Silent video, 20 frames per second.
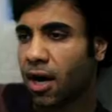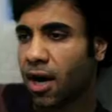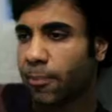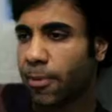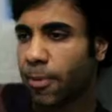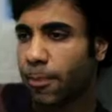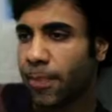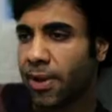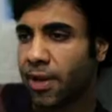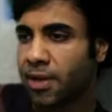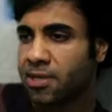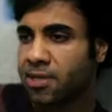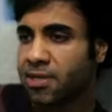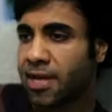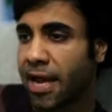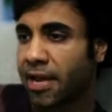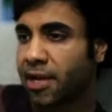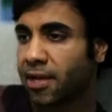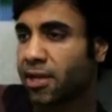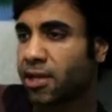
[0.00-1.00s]
I'm a big
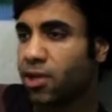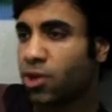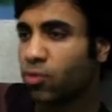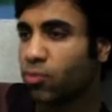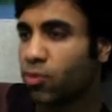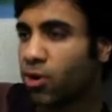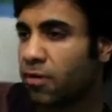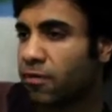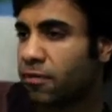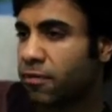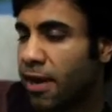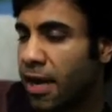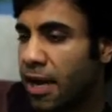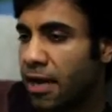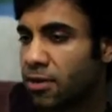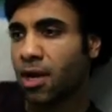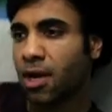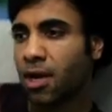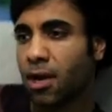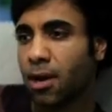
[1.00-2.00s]
Stanley Kubrick
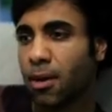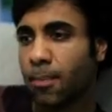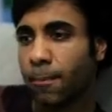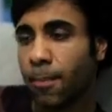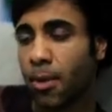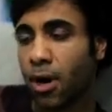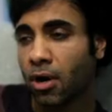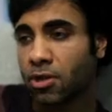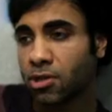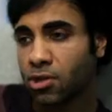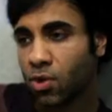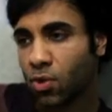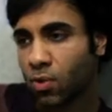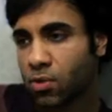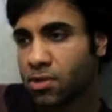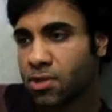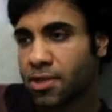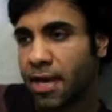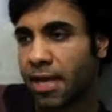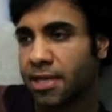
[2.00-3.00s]
fan, Martin
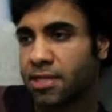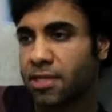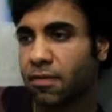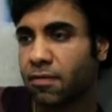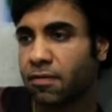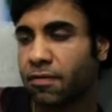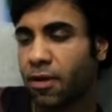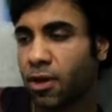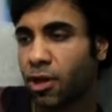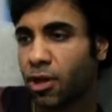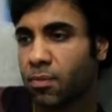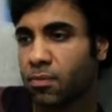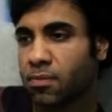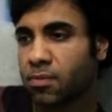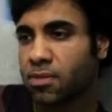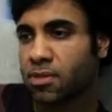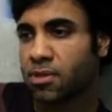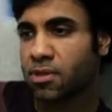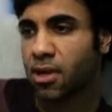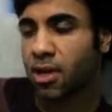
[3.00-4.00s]
Scorsese
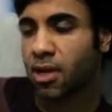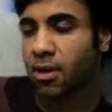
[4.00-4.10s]
films,